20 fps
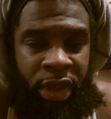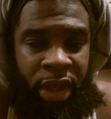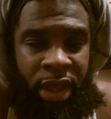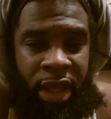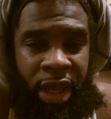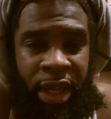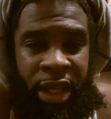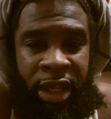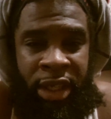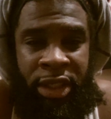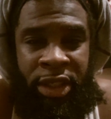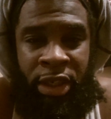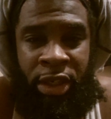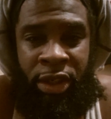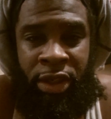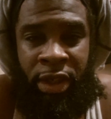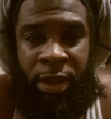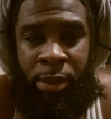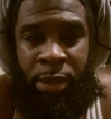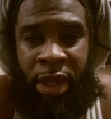they didn't turn
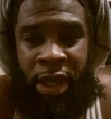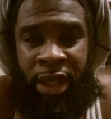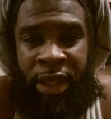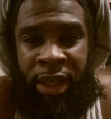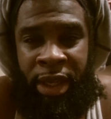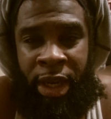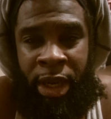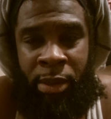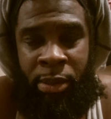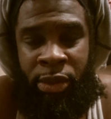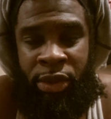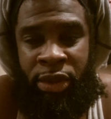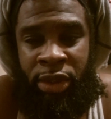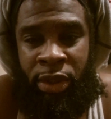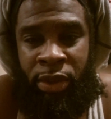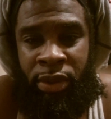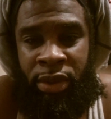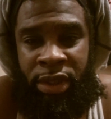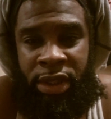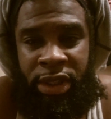their body cameras
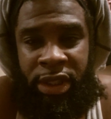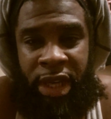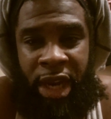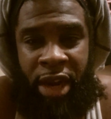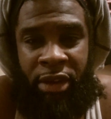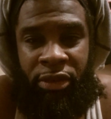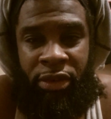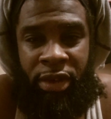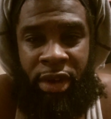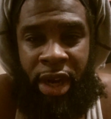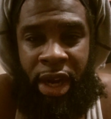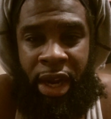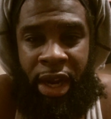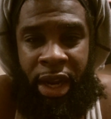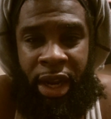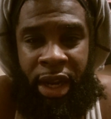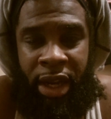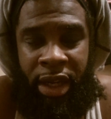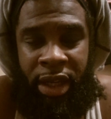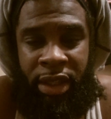on until after I
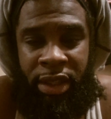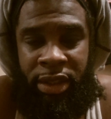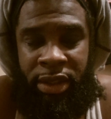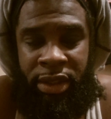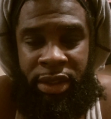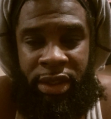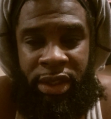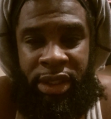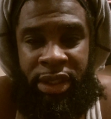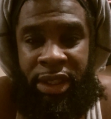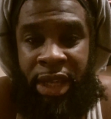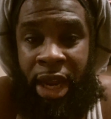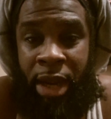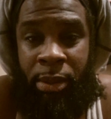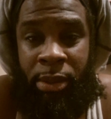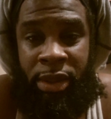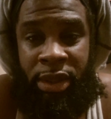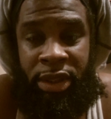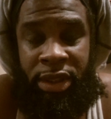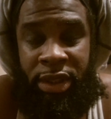had
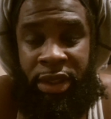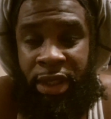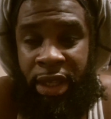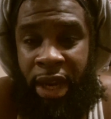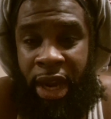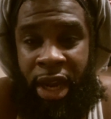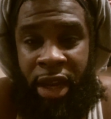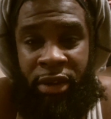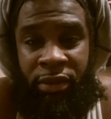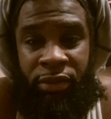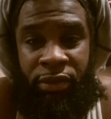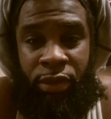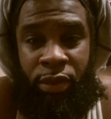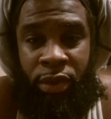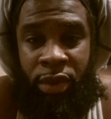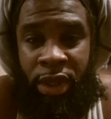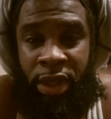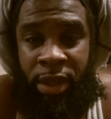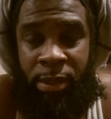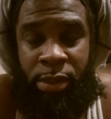established, had a
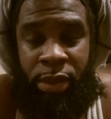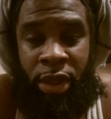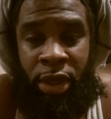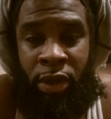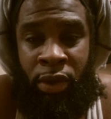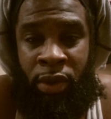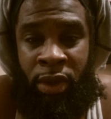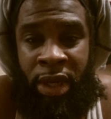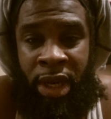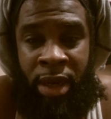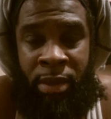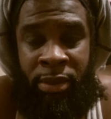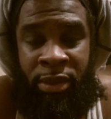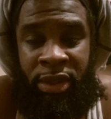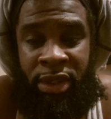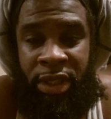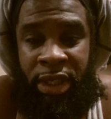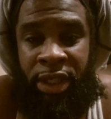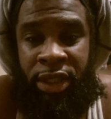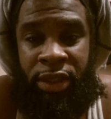full blown
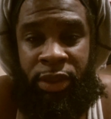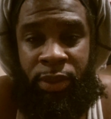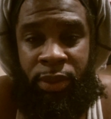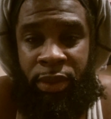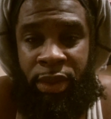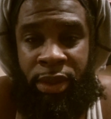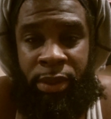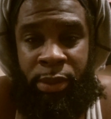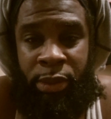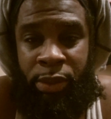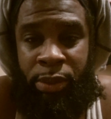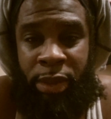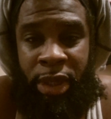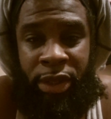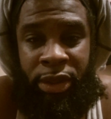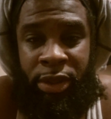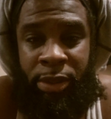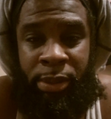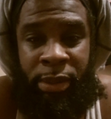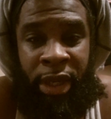conversation with them
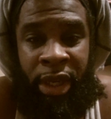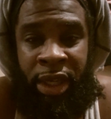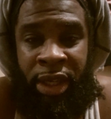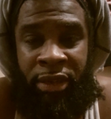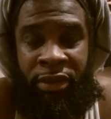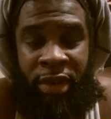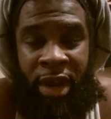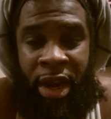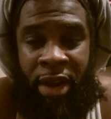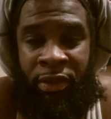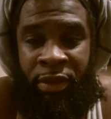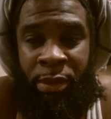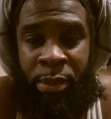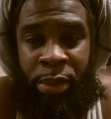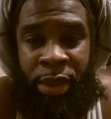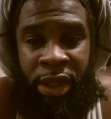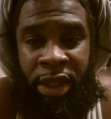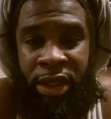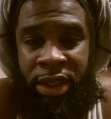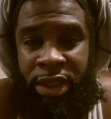about them ain't even having
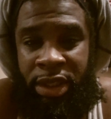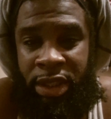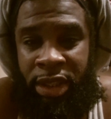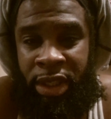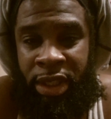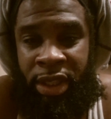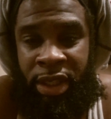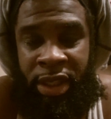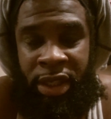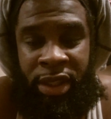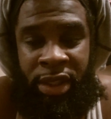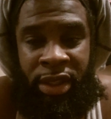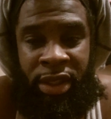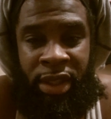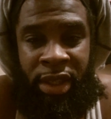PC and